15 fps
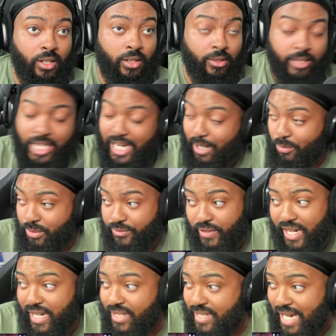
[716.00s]
That was
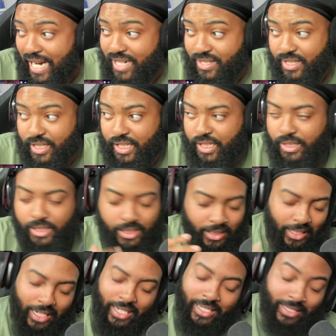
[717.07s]
fantastic. He,
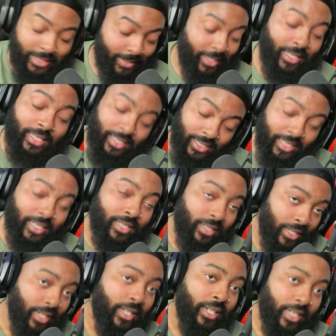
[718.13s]
uh, he, he.
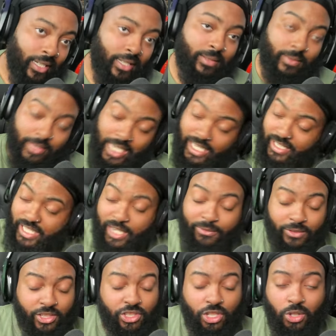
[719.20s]
He, they
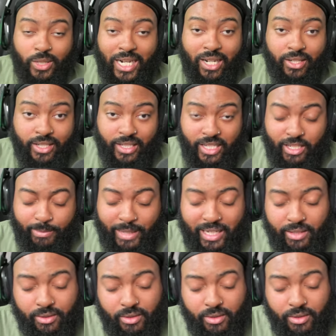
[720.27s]
definitely showed out in this match.